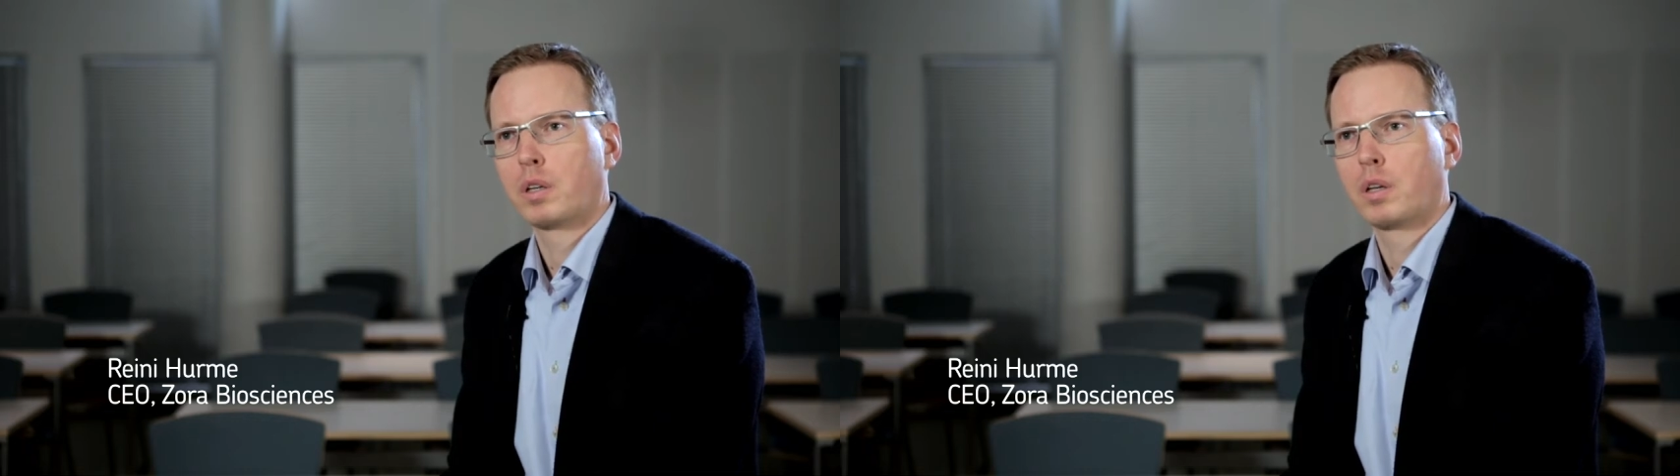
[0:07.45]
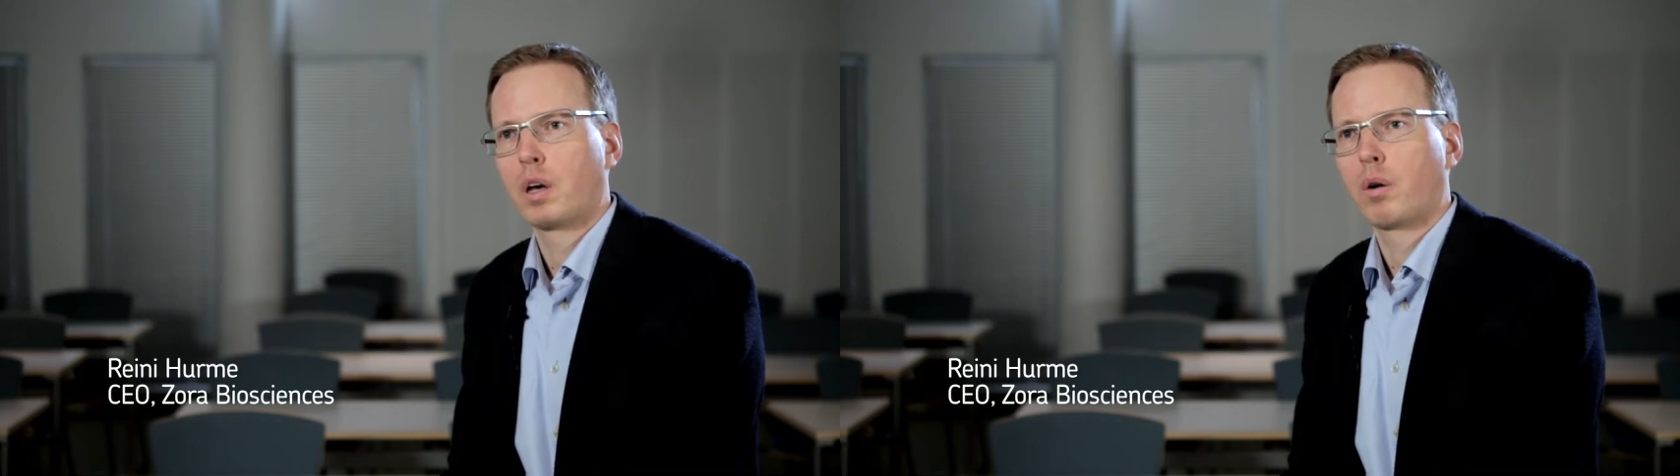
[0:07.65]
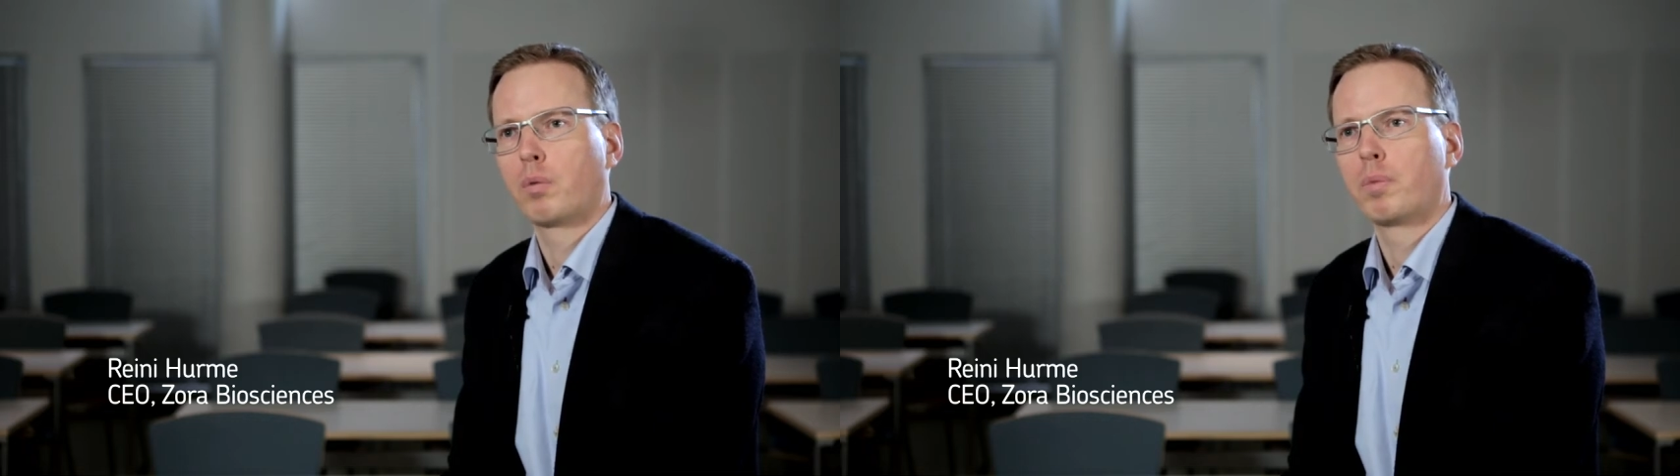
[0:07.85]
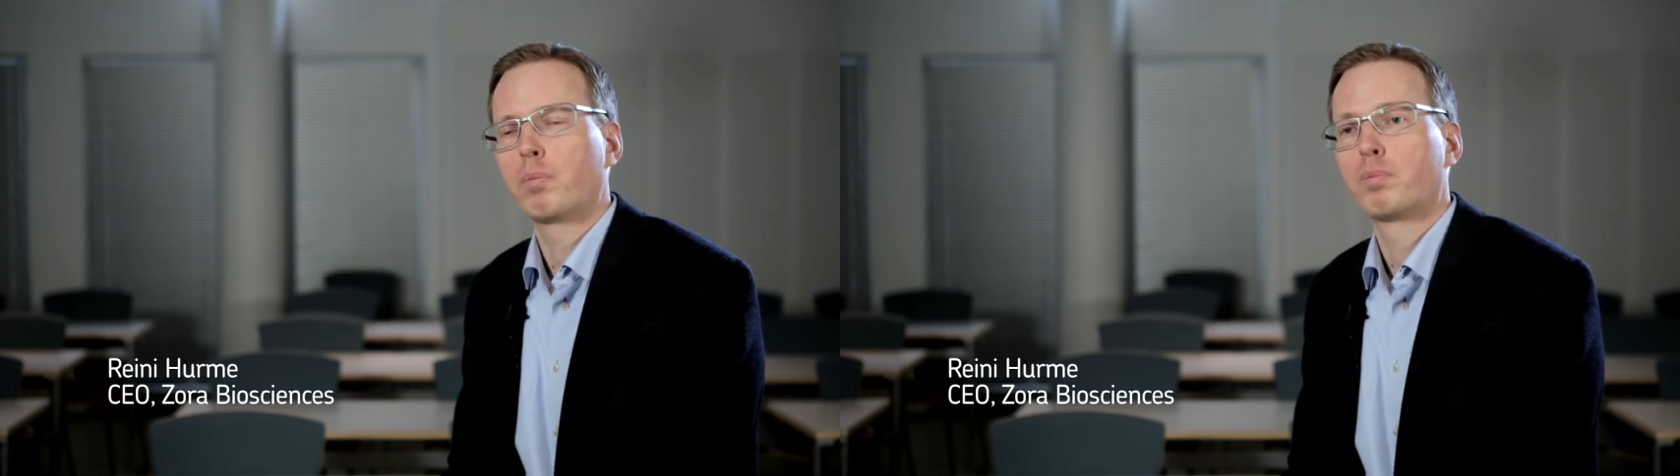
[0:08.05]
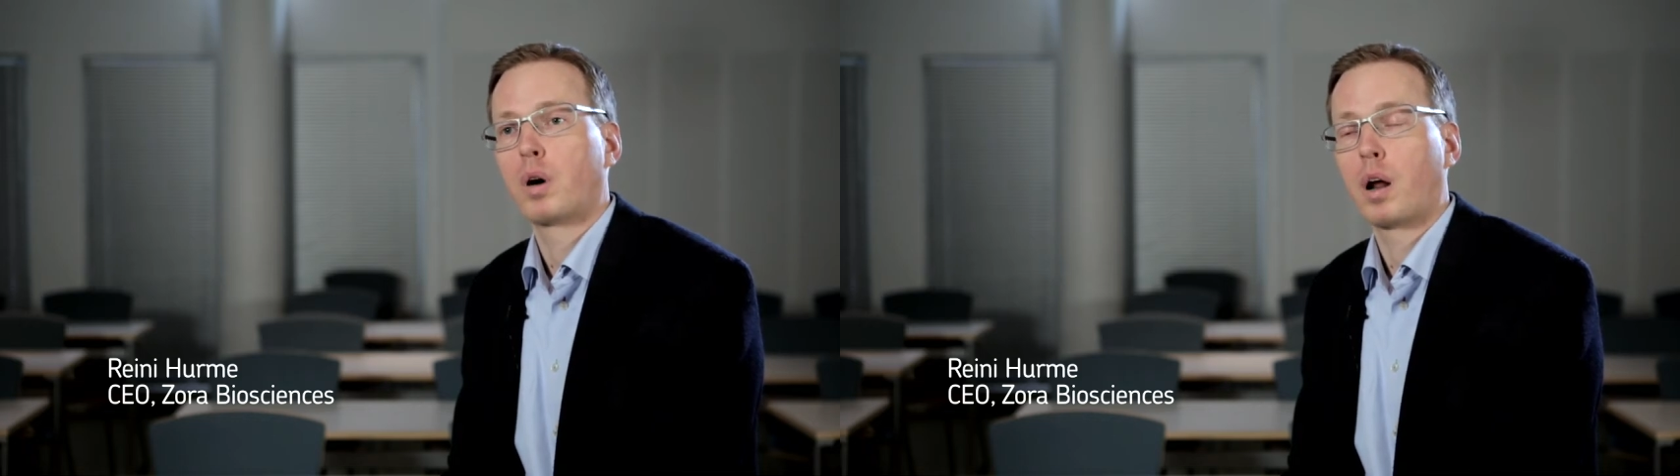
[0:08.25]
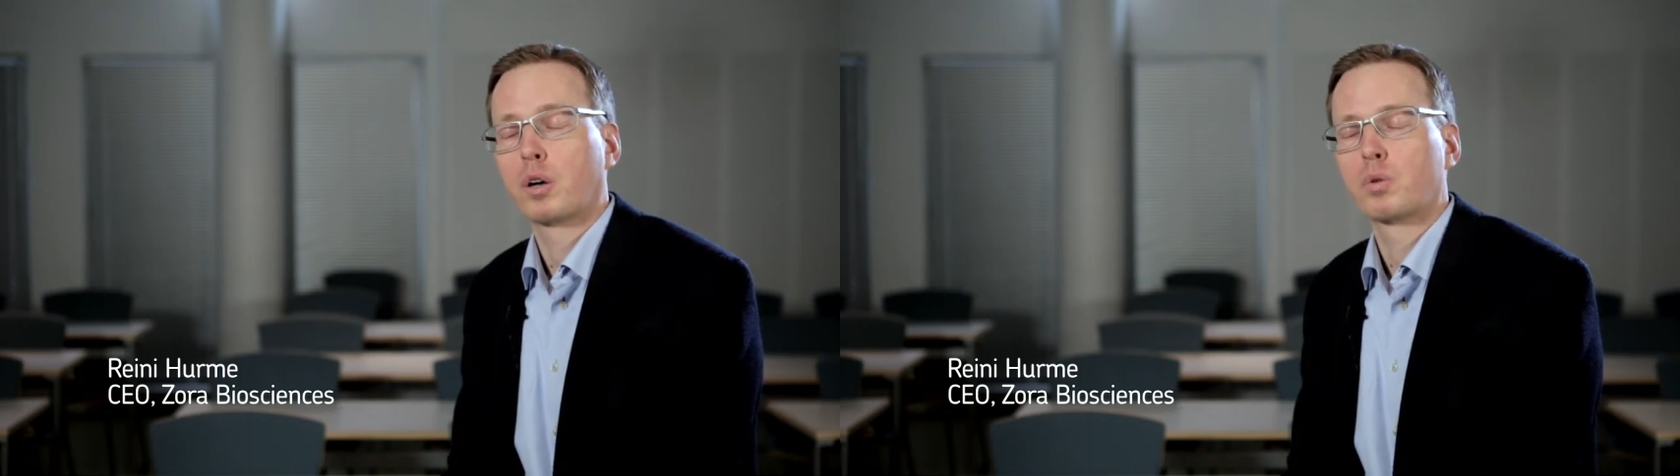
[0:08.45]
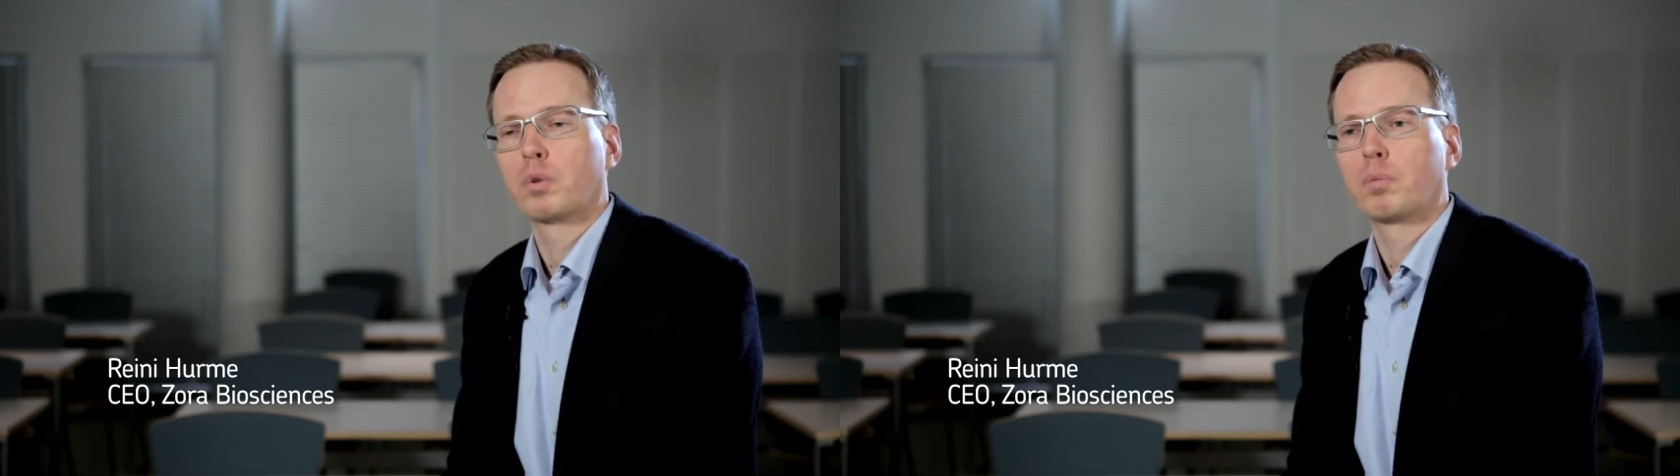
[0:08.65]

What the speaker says: And our main products